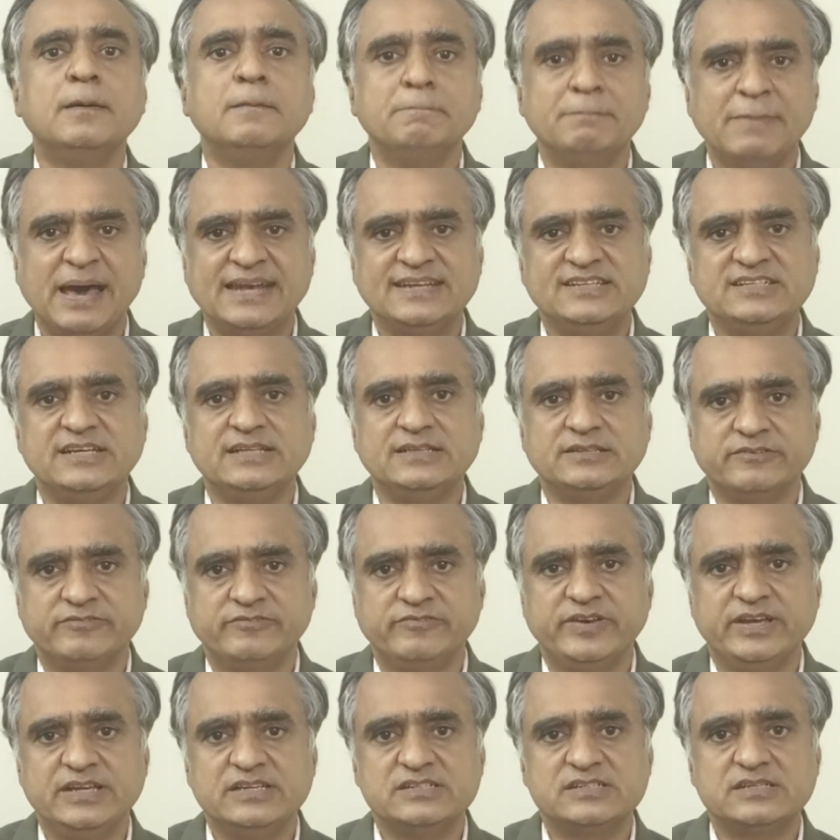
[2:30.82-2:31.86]
managing the
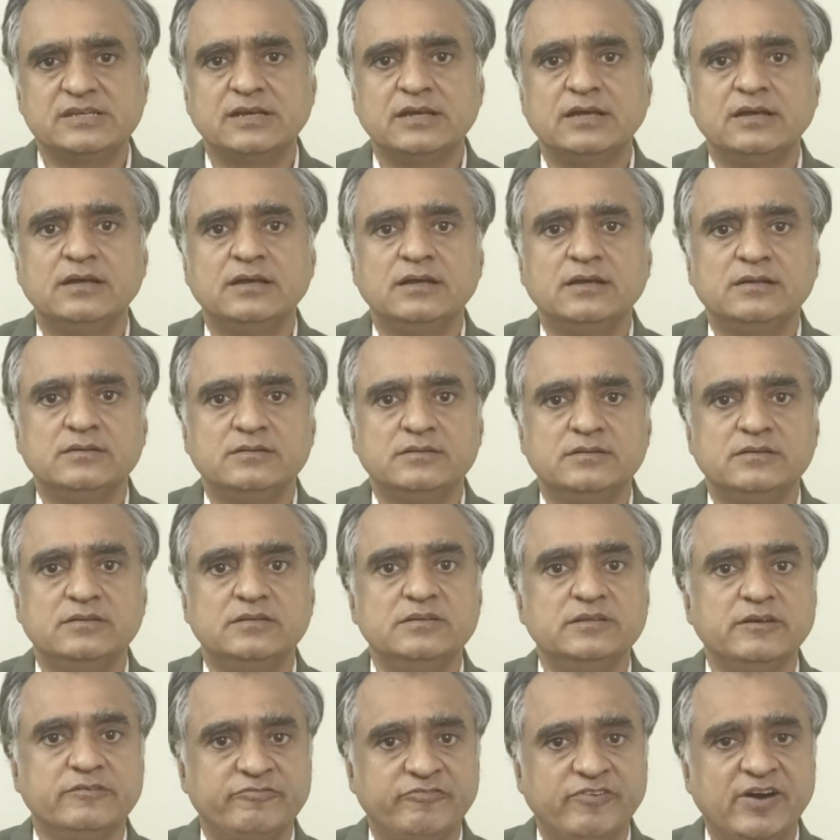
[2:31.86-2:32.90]
fees.
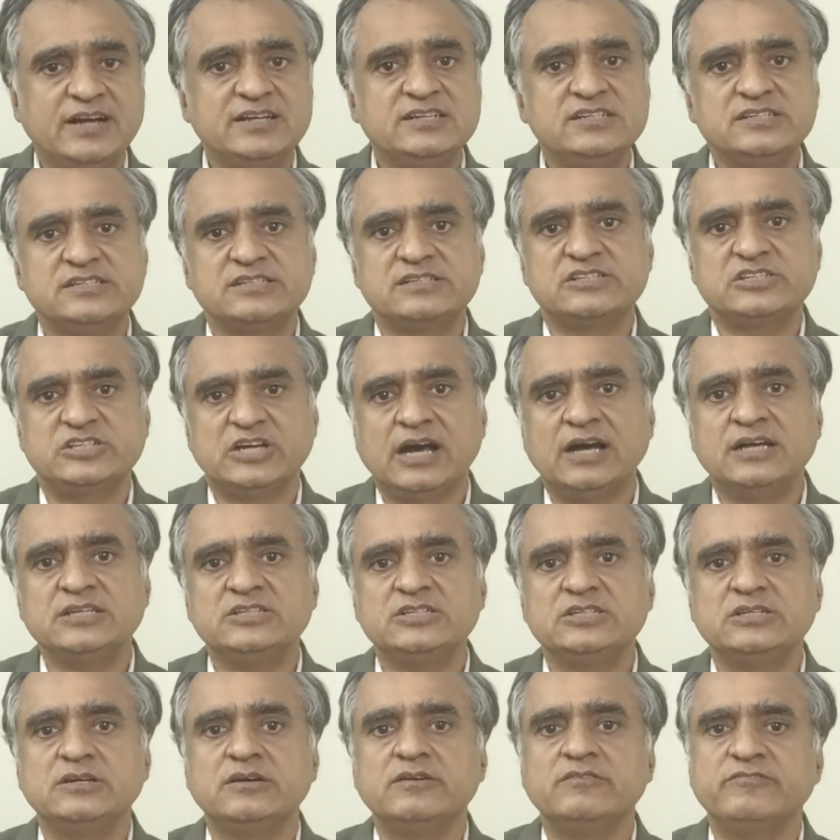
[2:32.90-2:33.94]
The funds
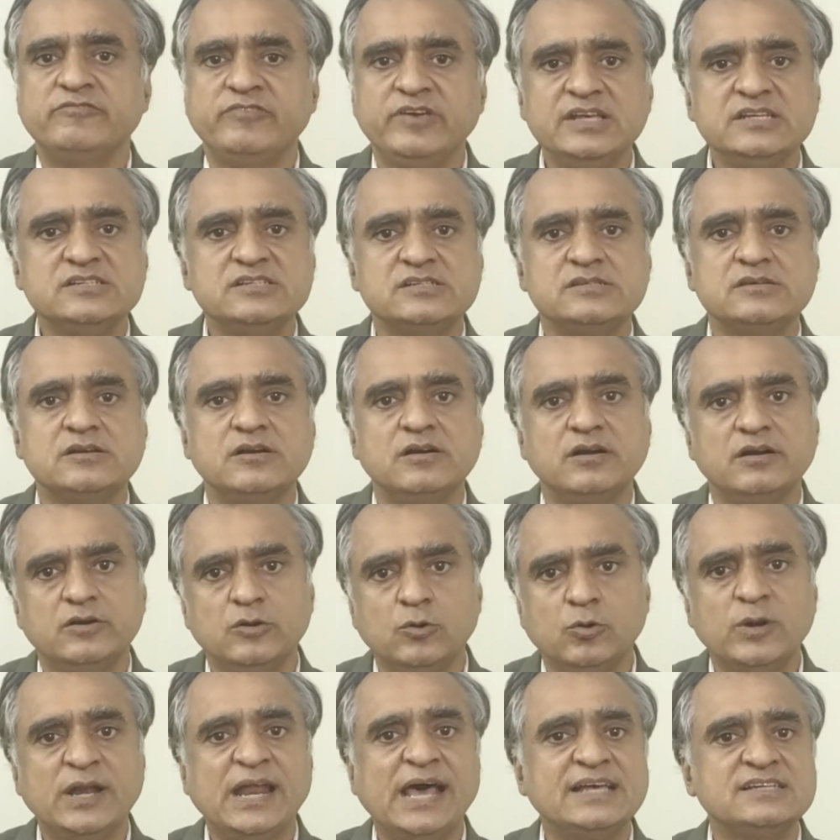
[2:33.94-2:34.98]
charge fees
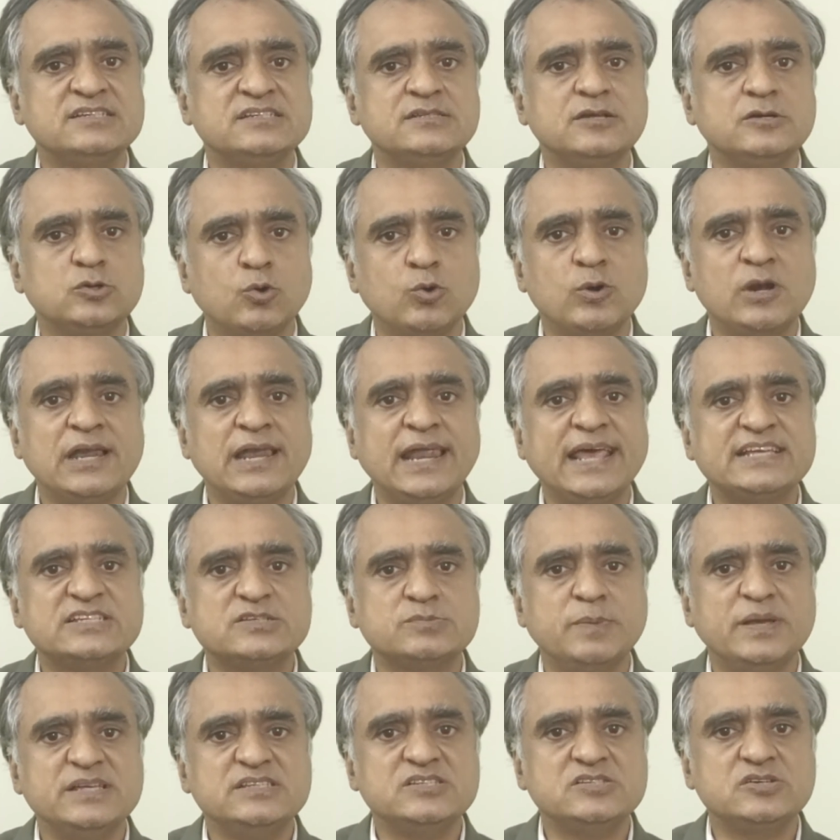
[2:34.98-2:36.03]
known as the total
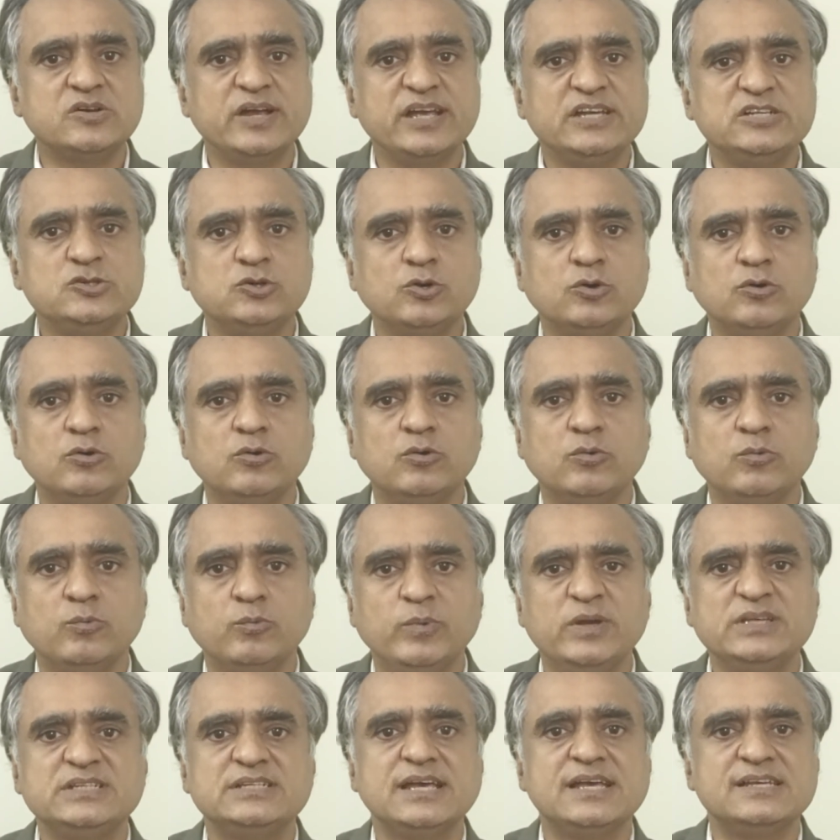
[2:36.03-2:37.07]
expense ratio,
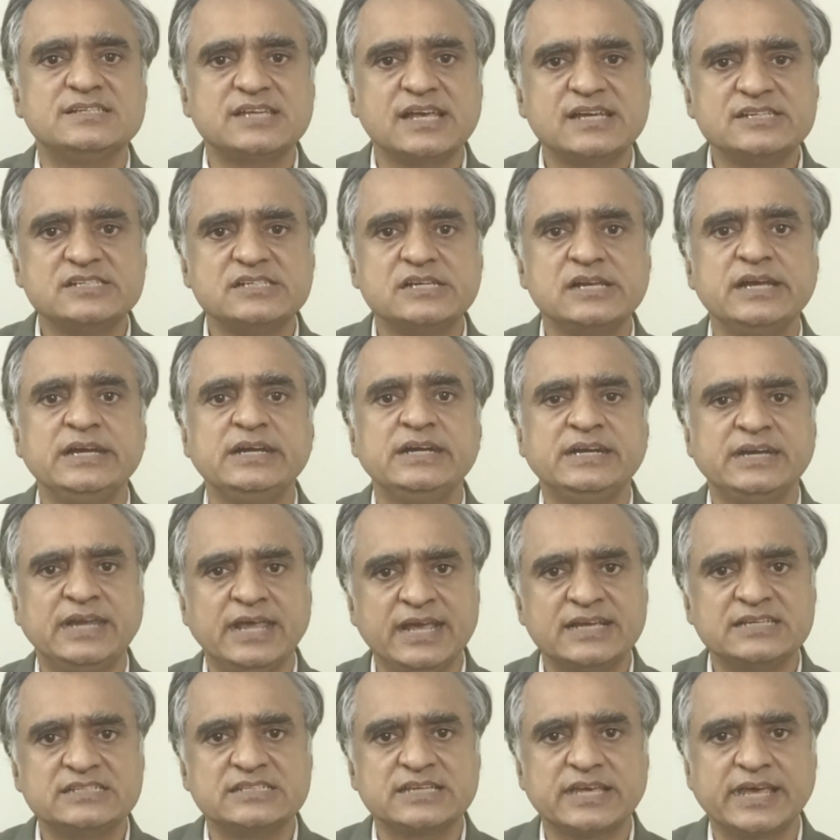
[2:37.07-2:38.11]
which essentially
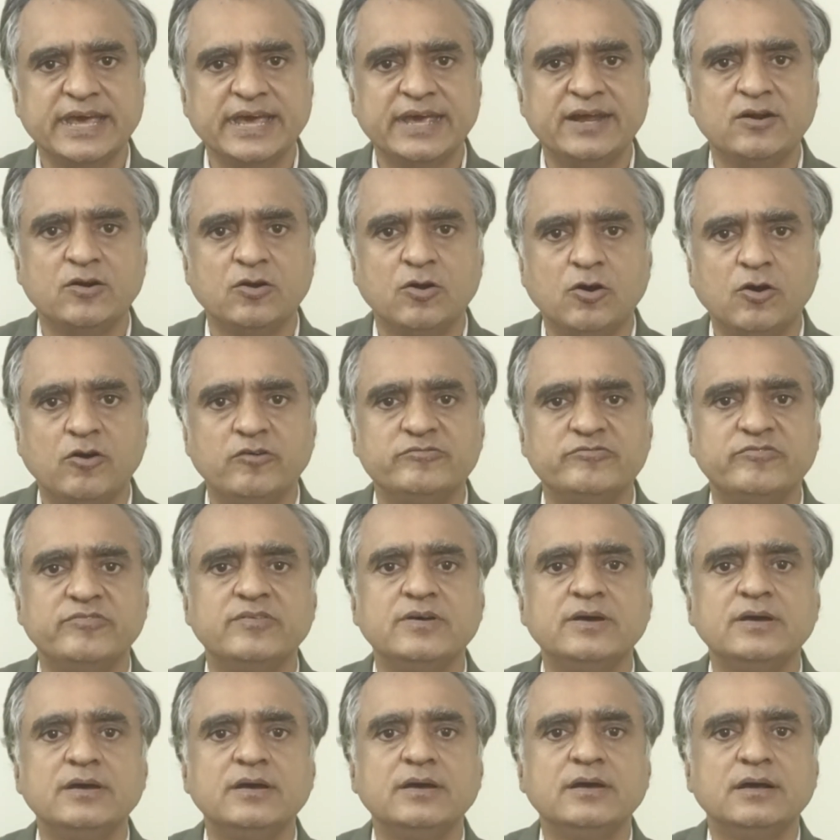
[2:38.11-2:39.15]
takes care of
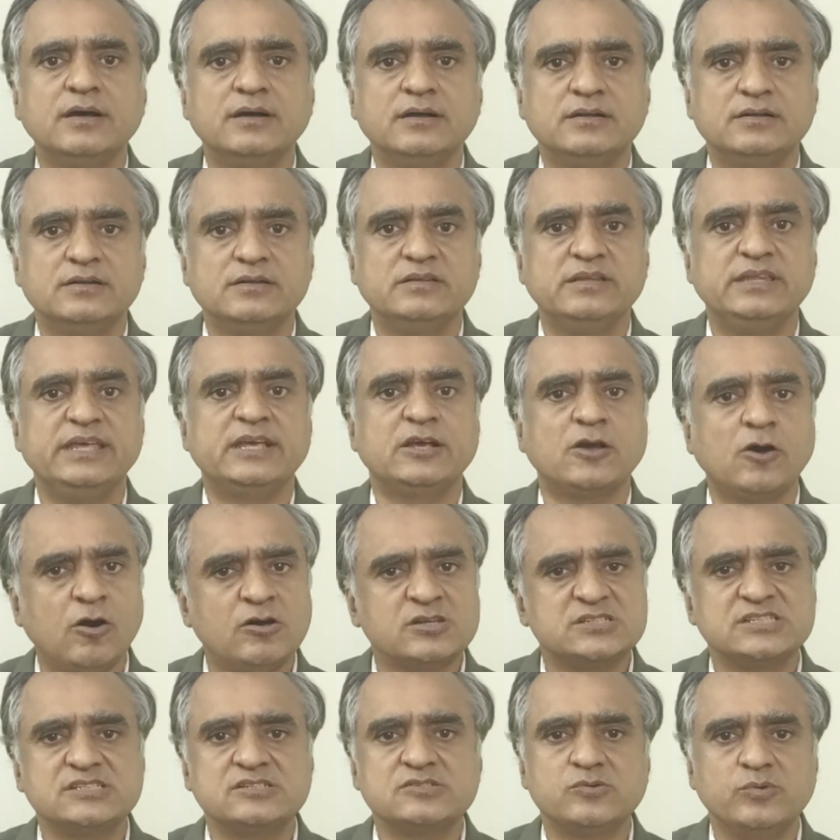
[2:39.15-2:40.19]
the
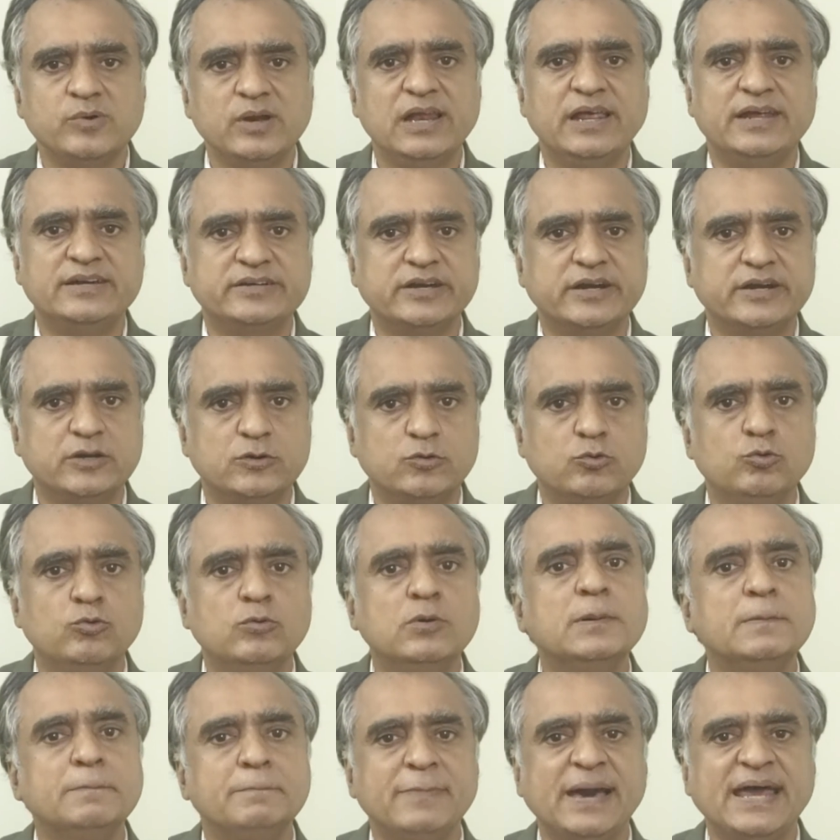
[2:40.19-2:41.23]
costs related
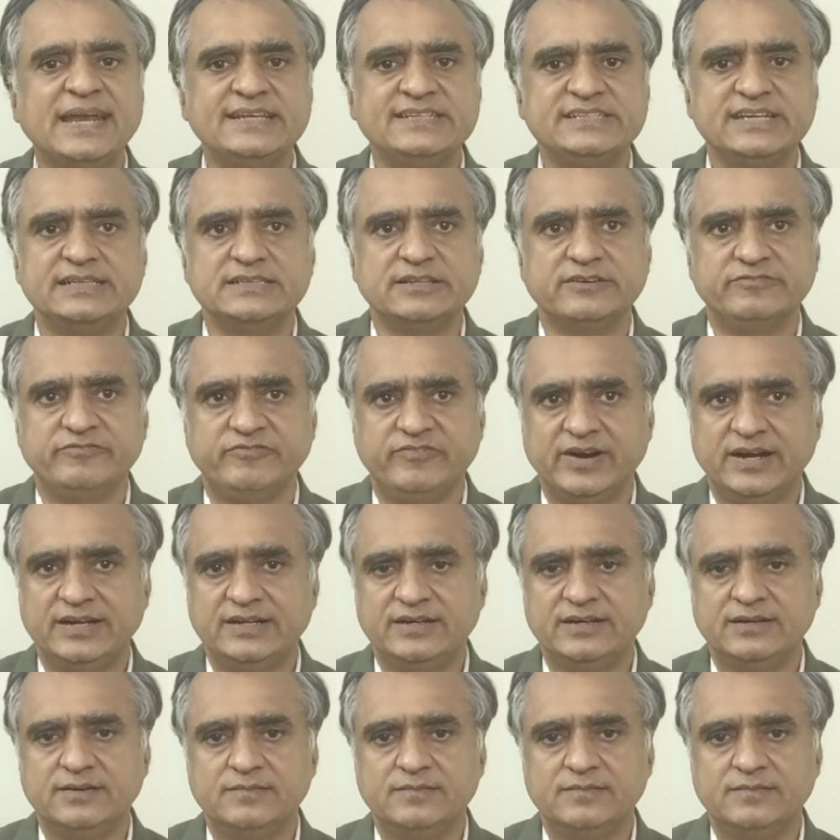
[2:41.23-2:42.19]
to managing the fund.